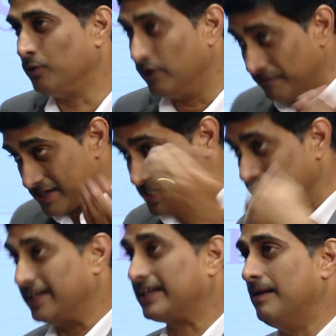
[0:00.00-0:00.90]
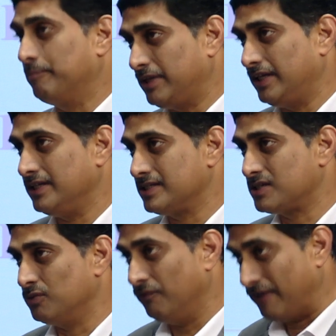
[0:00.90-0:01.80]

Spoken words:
to invest in their companies, to